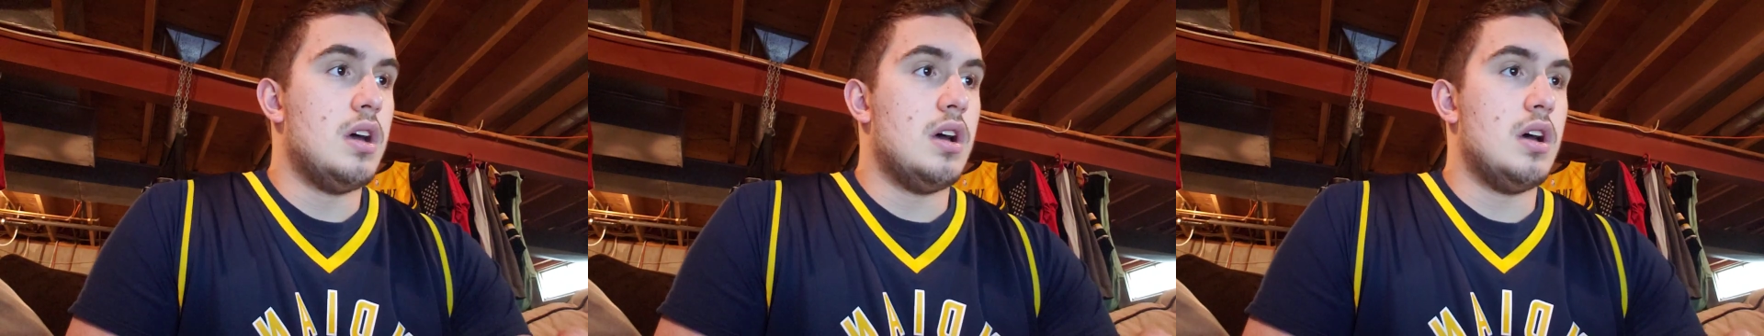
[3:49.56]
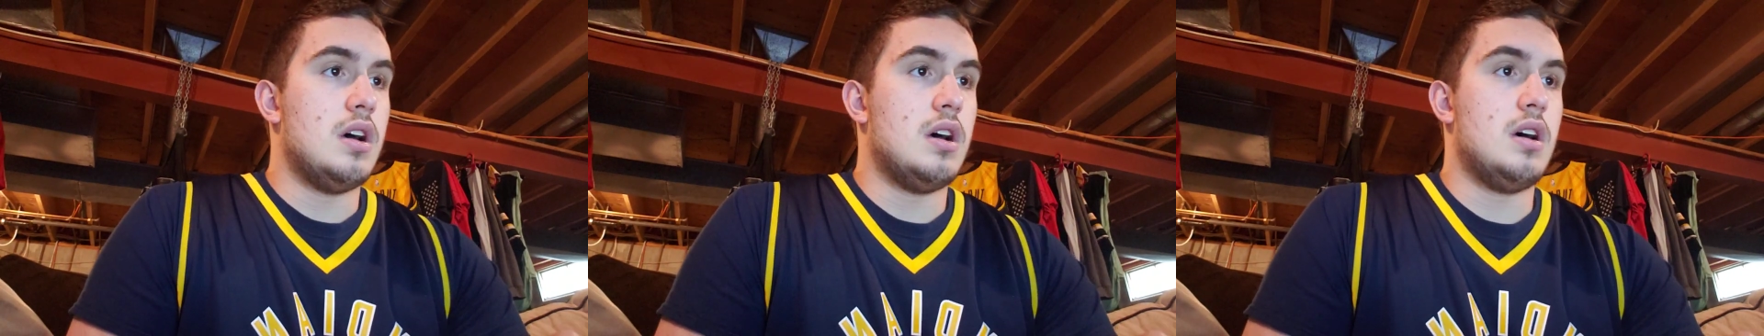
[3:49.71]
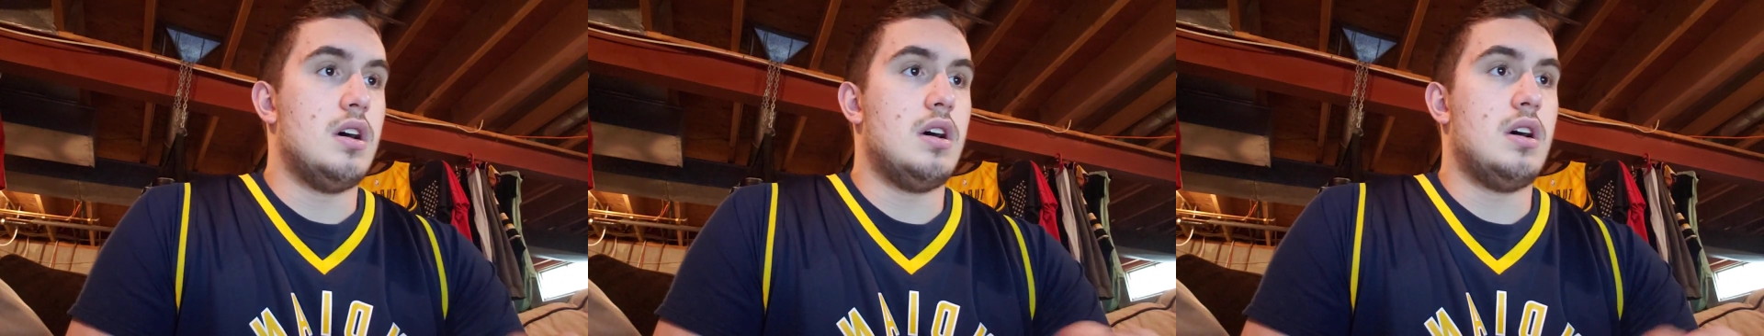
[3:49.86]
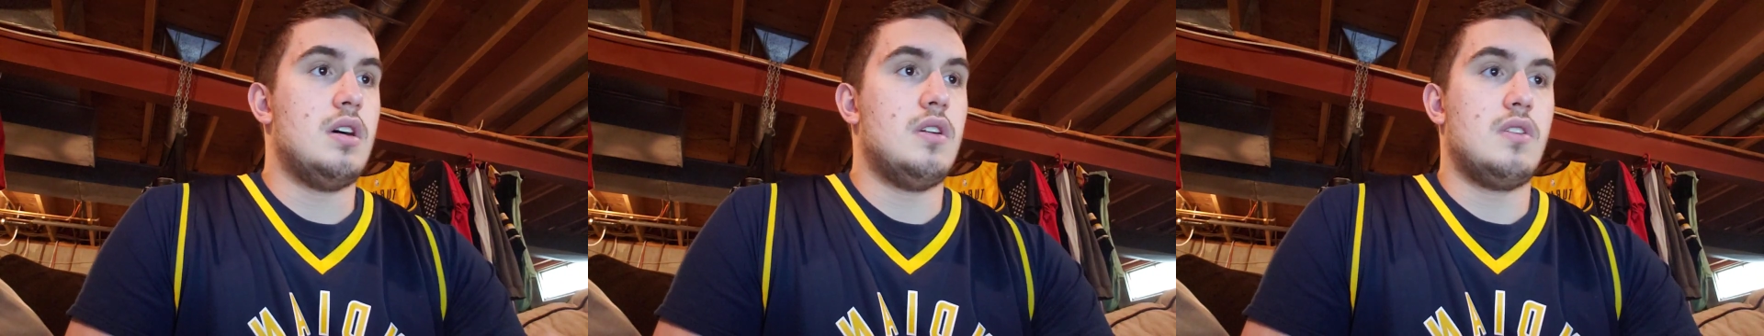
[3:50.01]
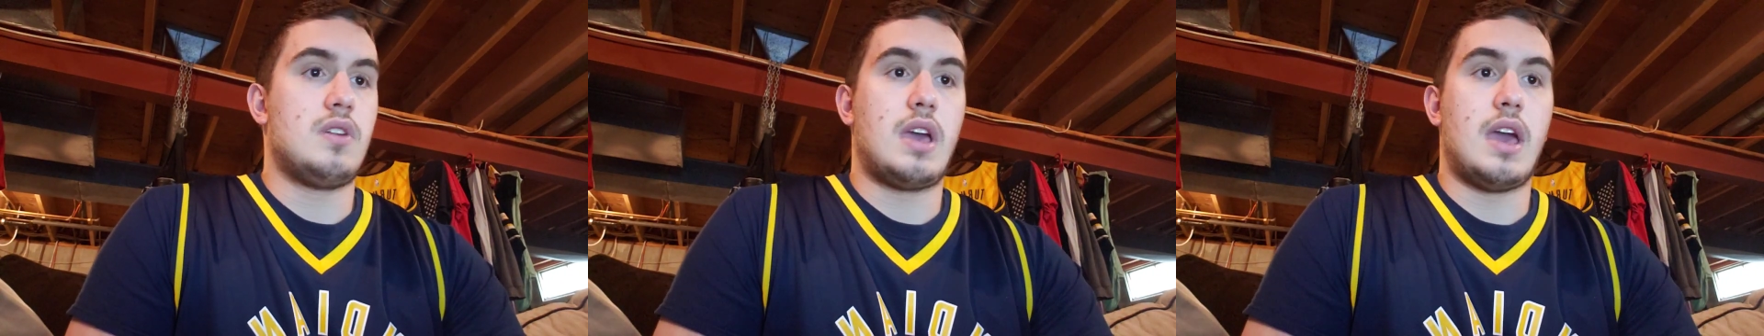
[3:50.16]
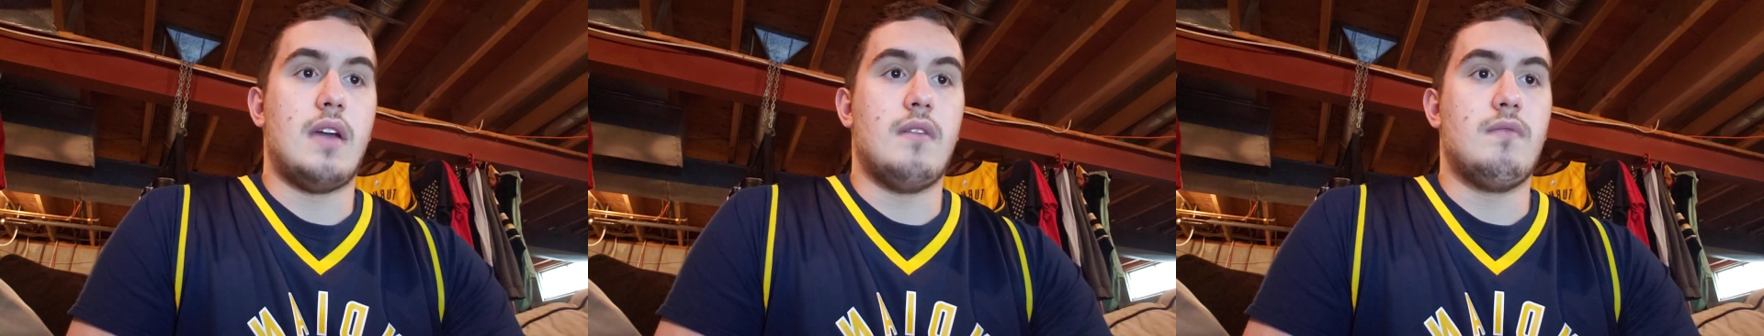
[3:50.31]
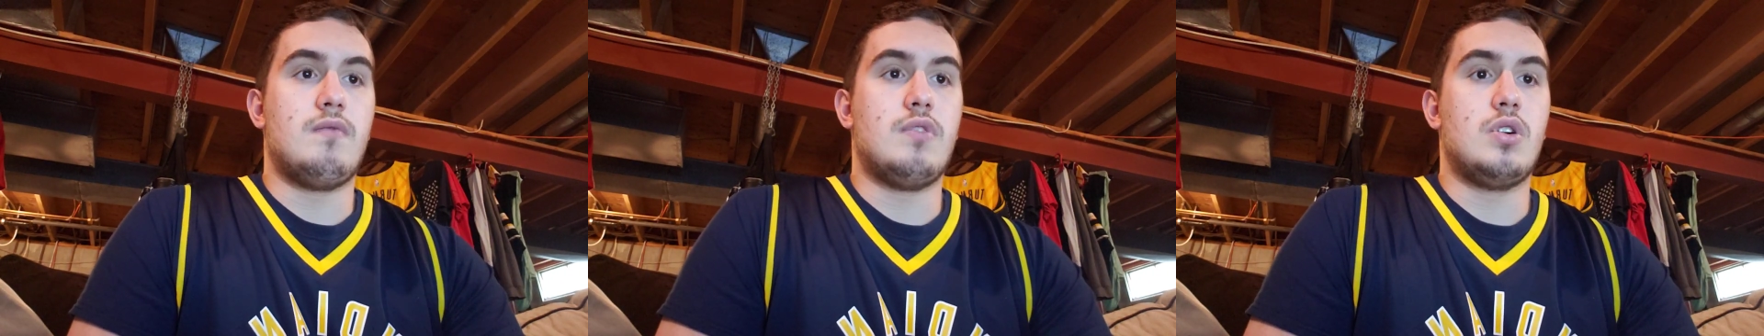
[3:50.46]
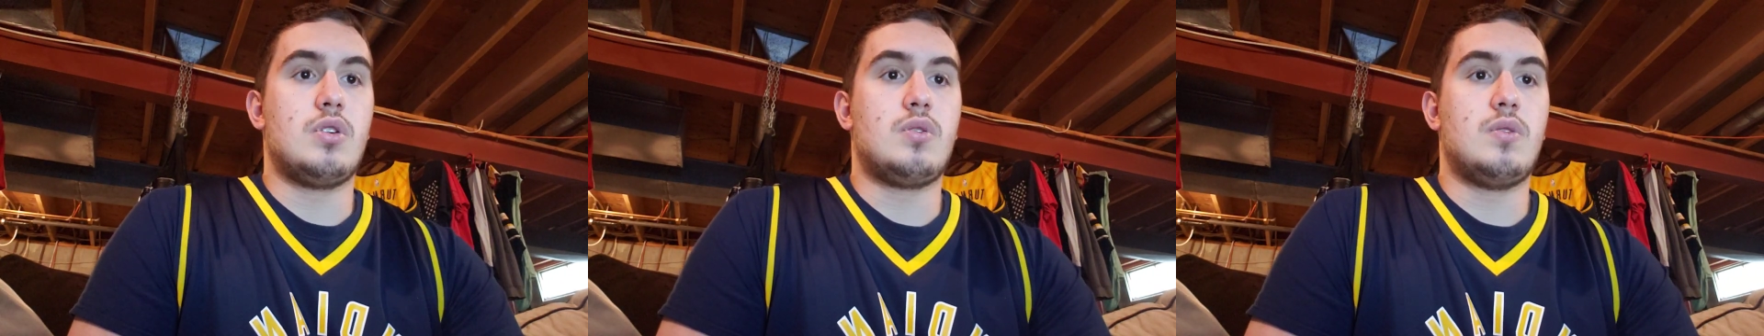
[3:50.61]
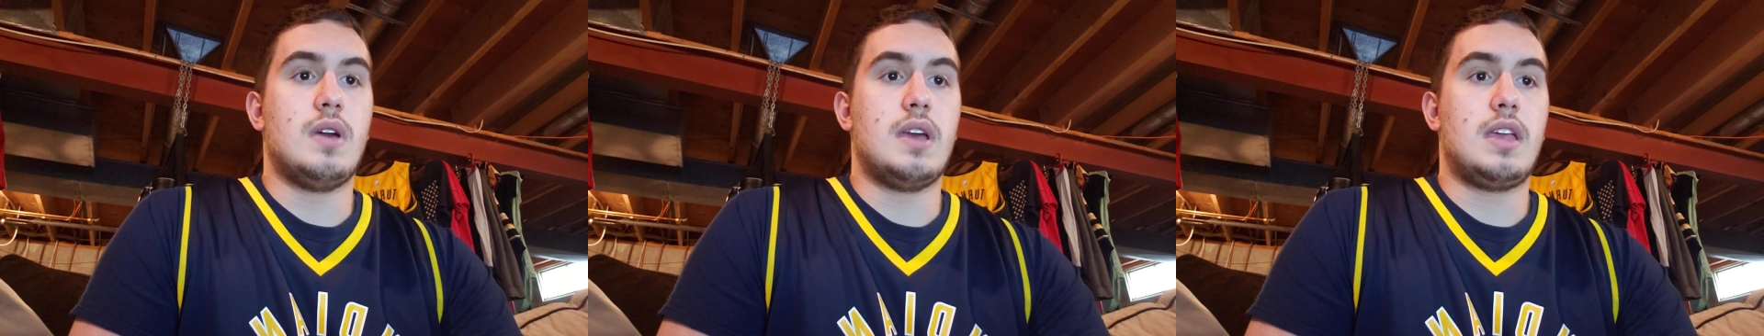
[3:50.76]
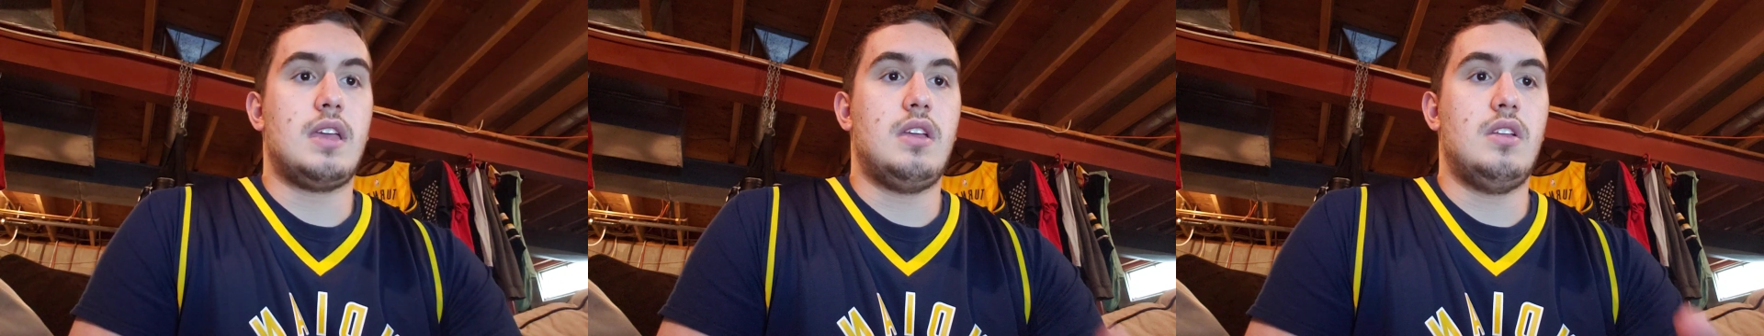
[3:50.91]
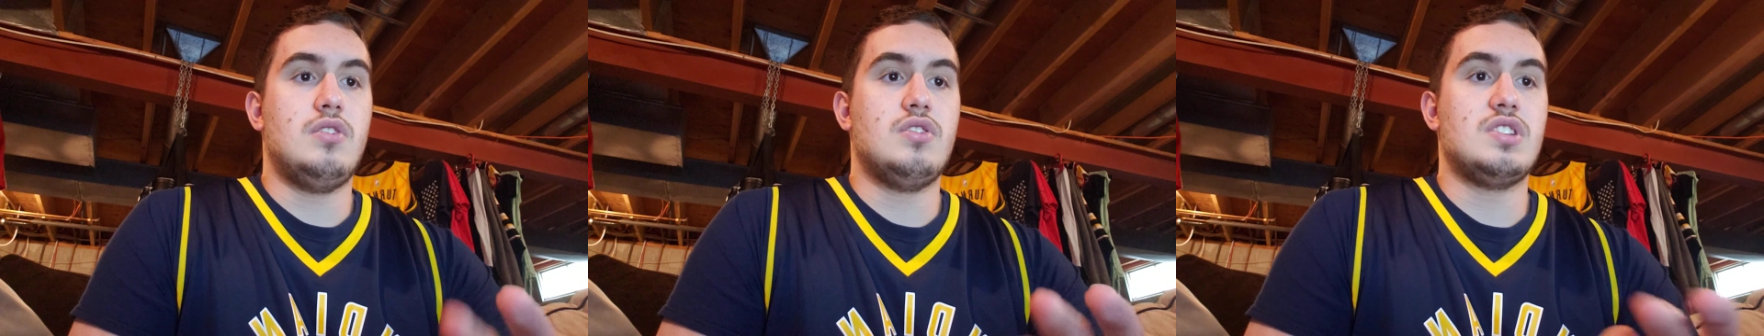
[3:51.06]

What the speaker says: Okay, real quick,